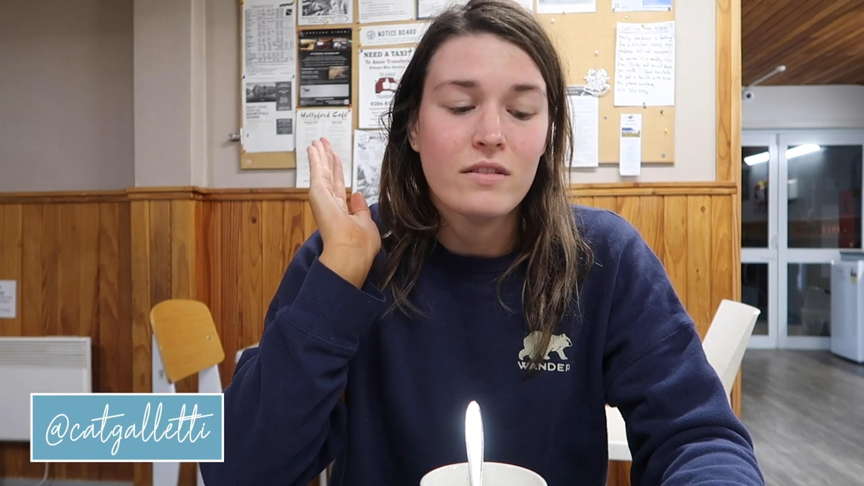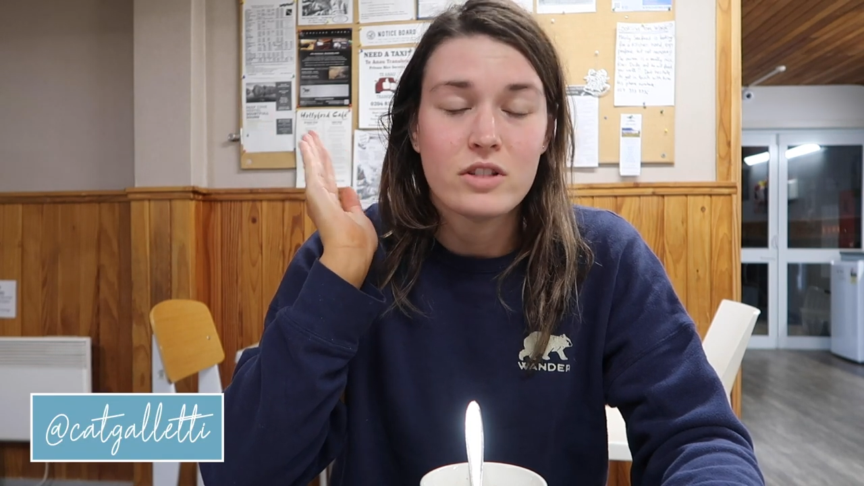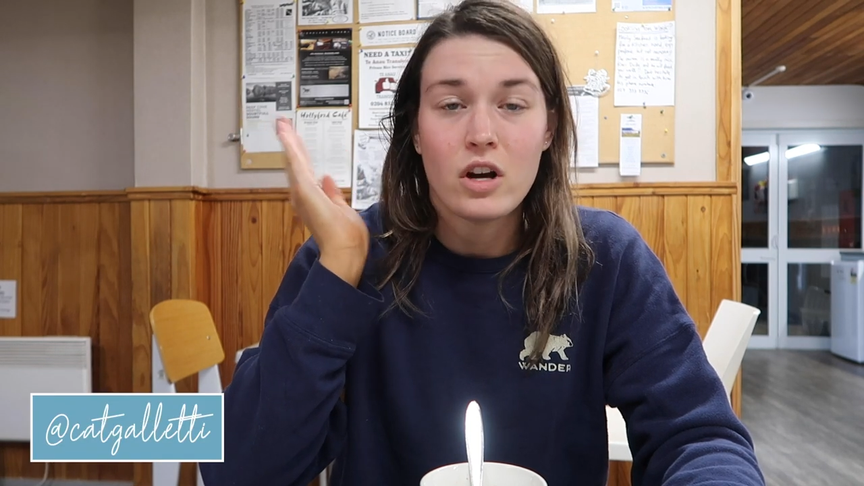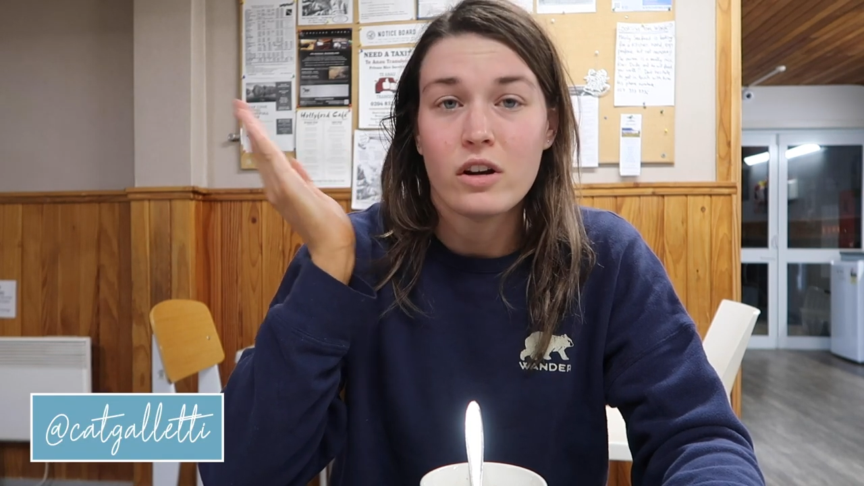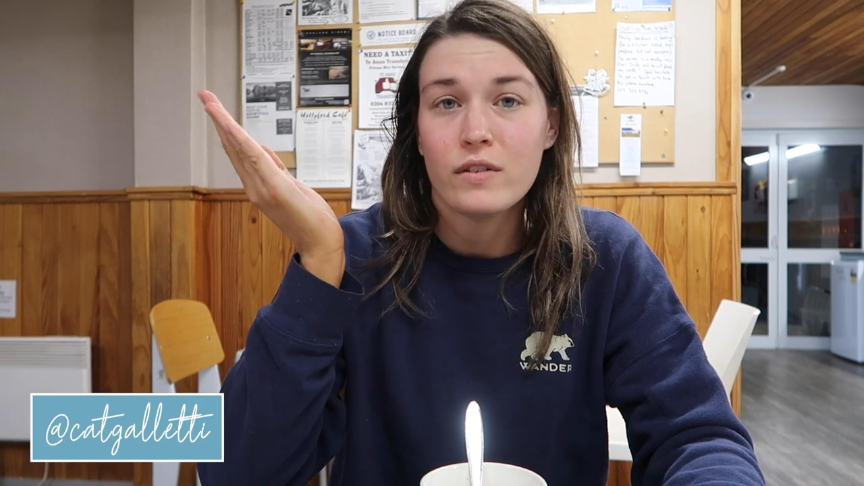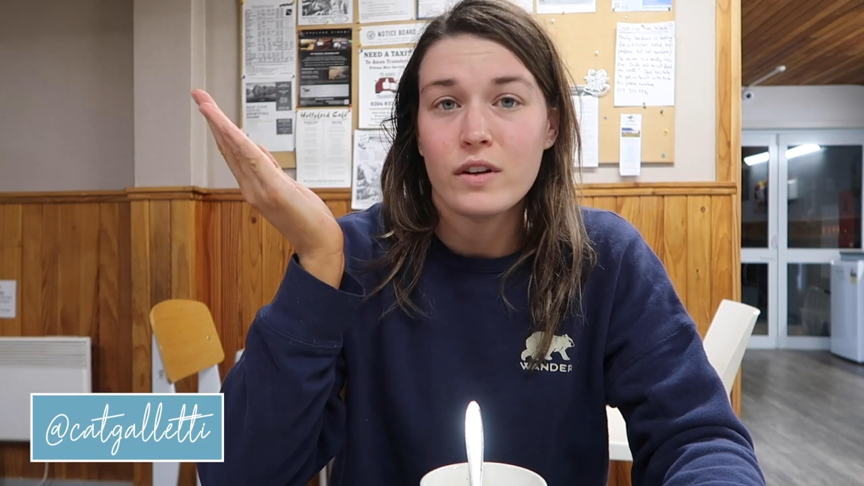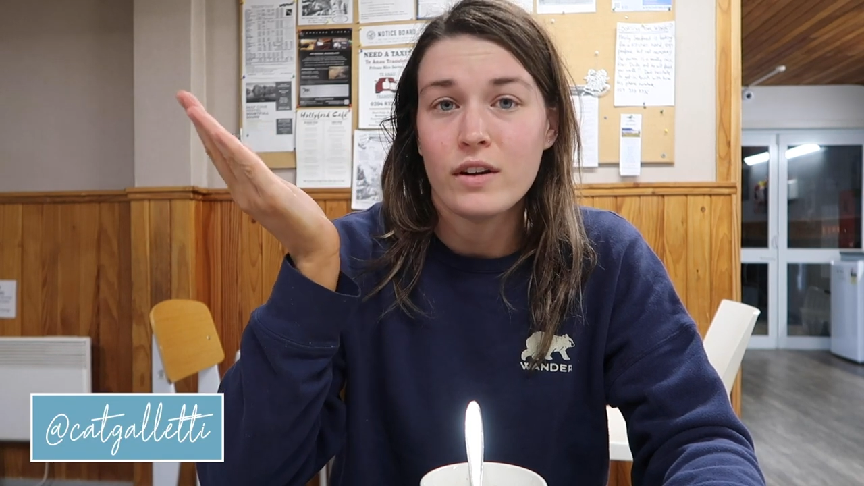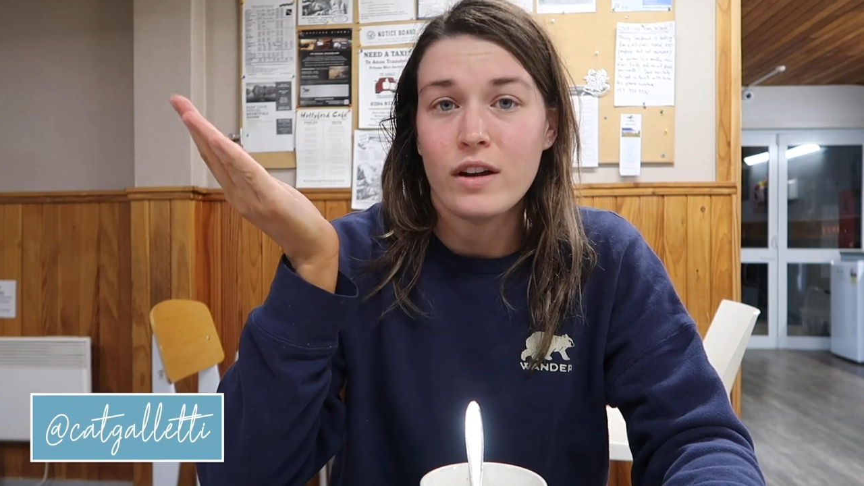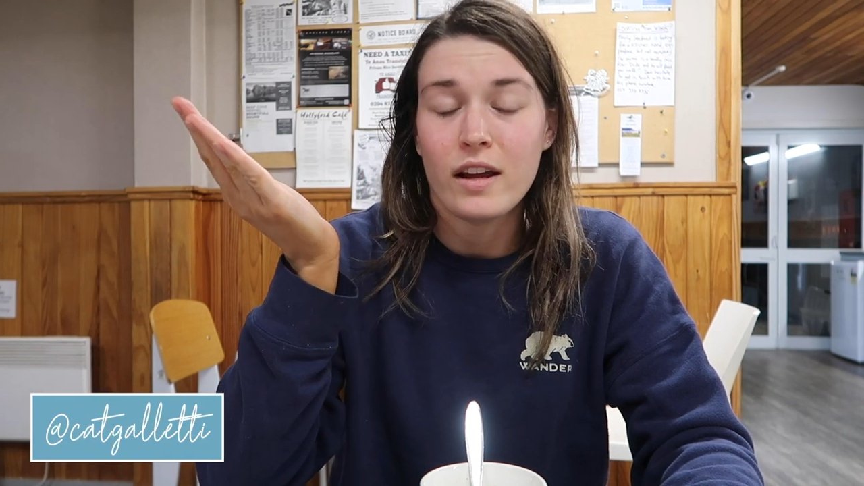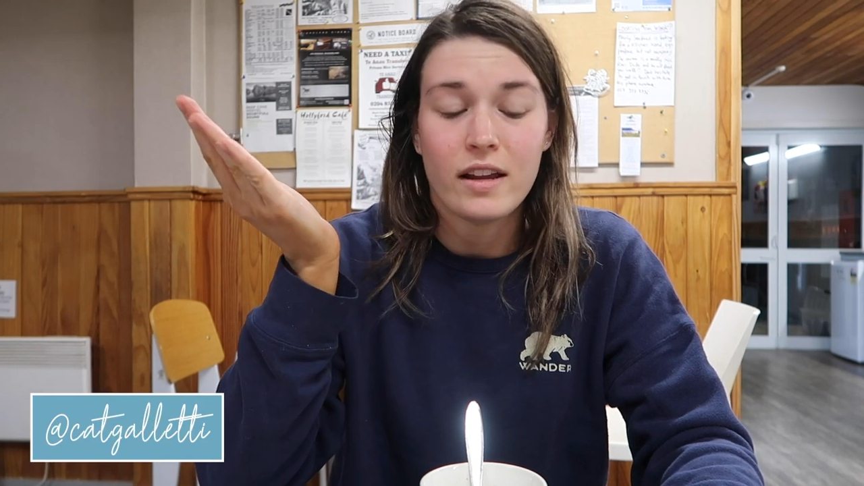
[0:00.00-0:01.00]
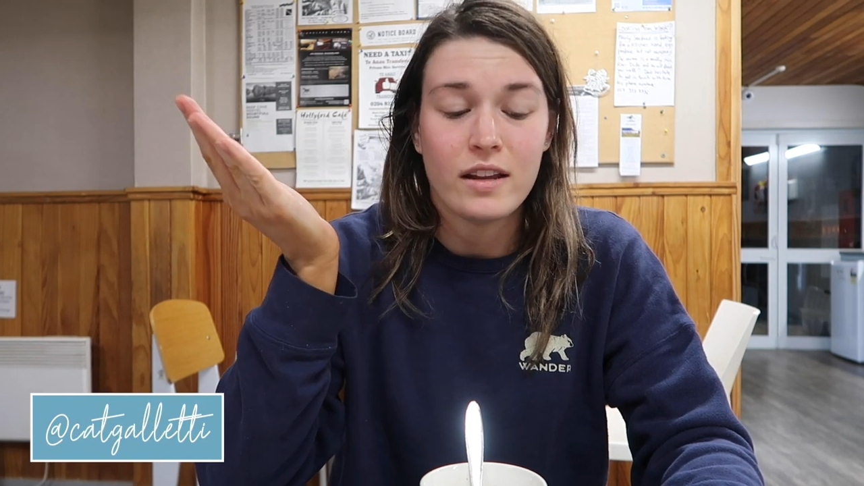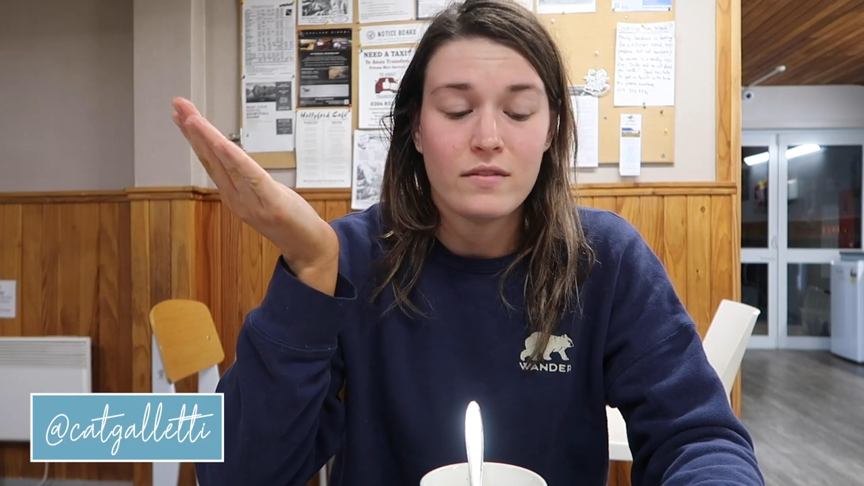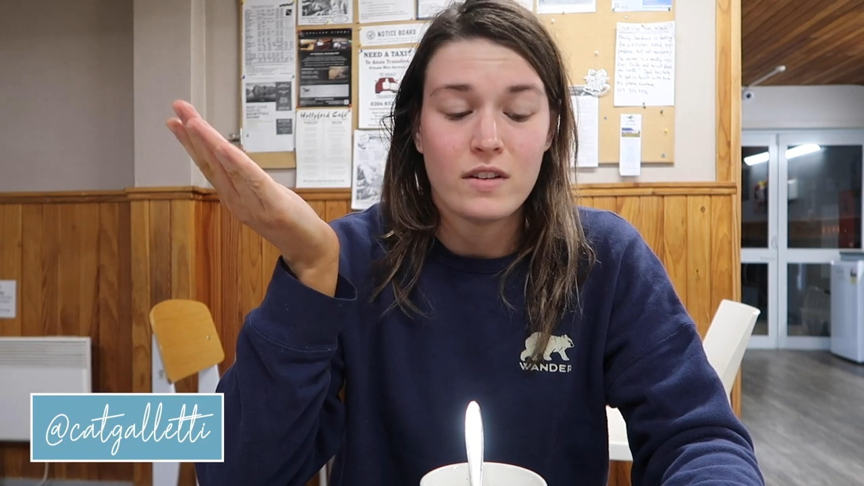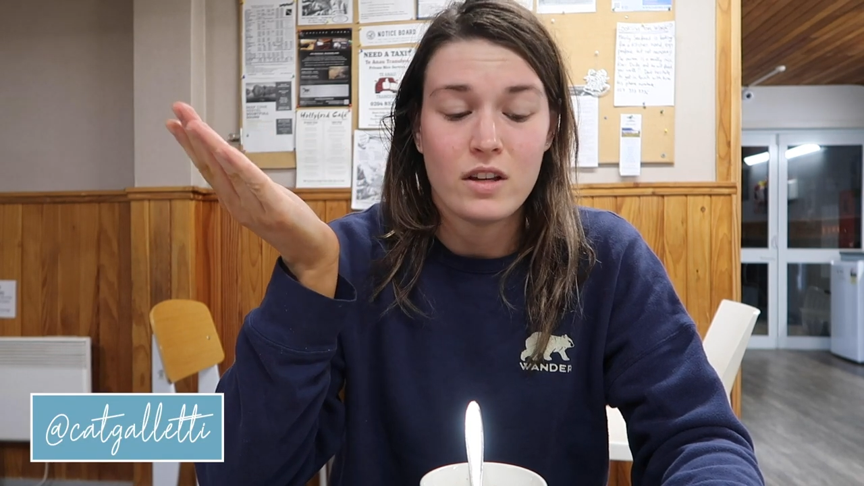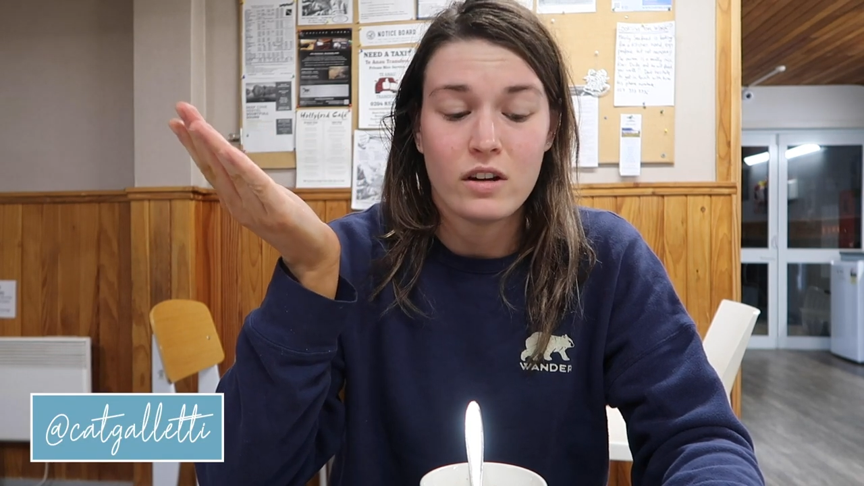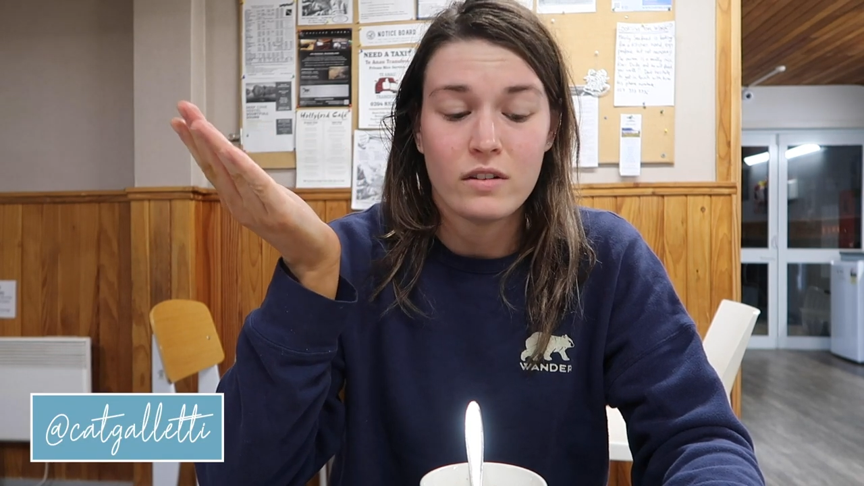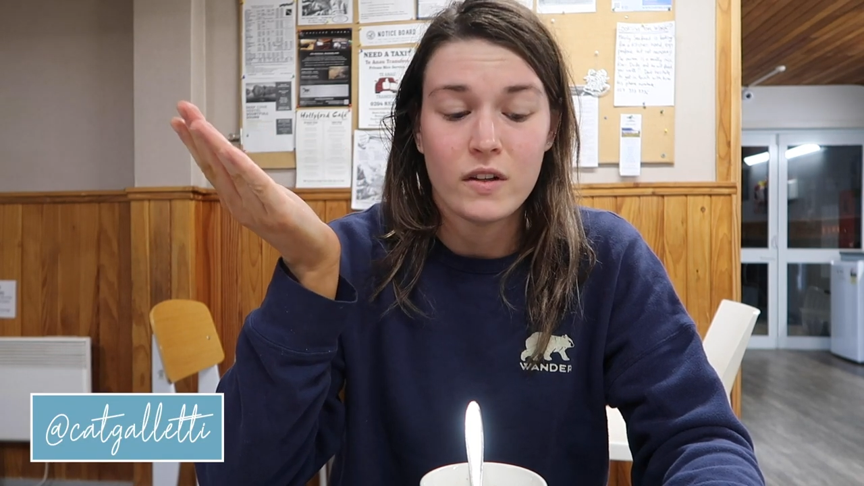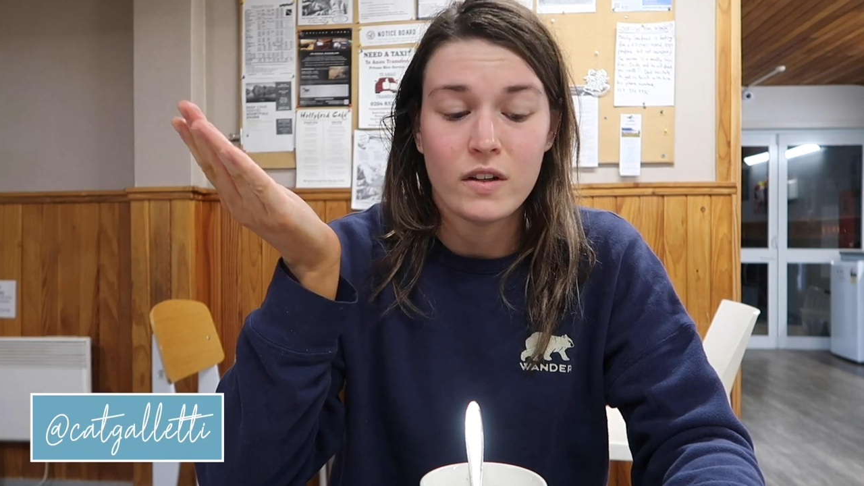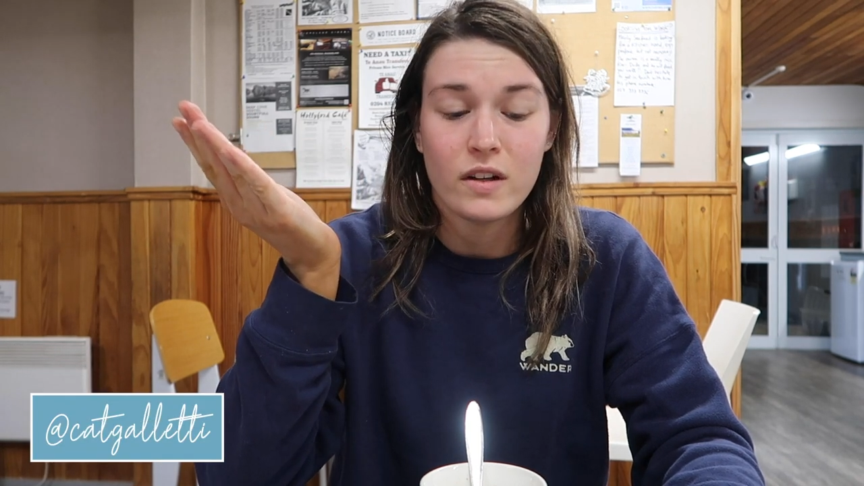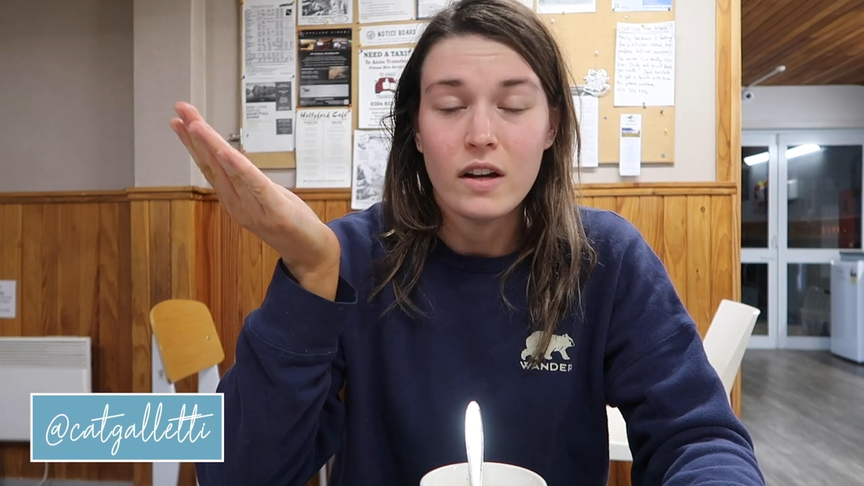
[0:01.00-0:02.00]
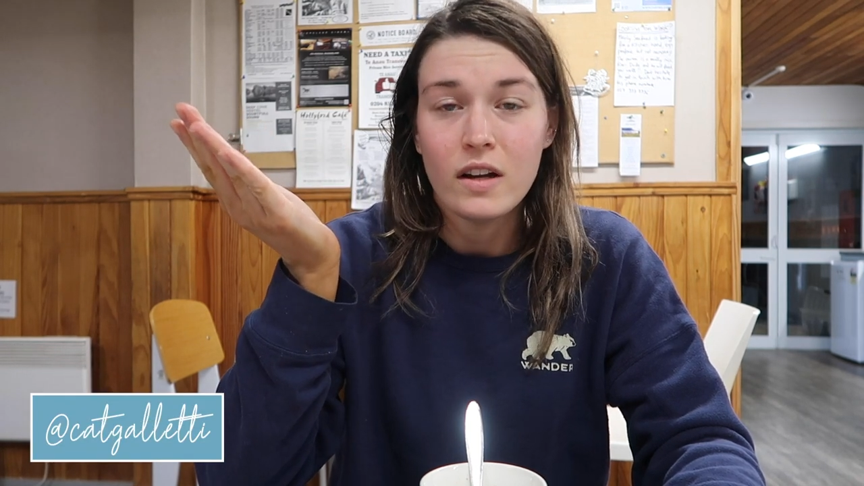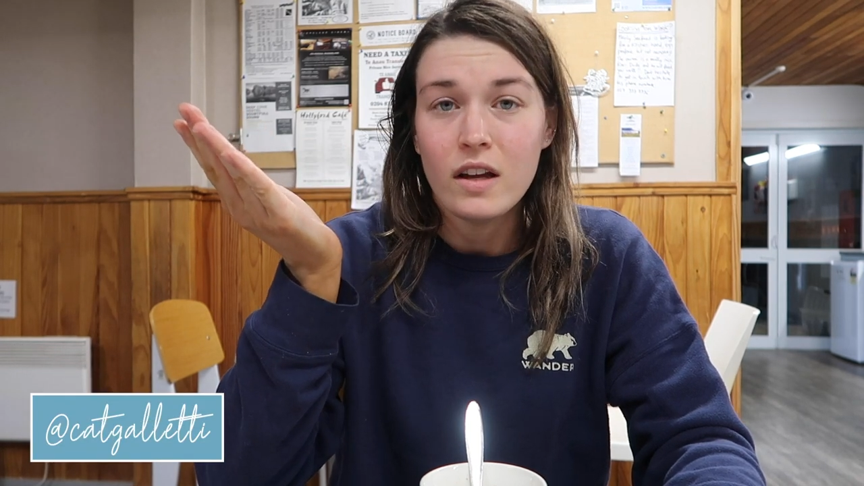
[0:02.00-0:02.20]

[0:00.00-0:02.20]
photographer and videographer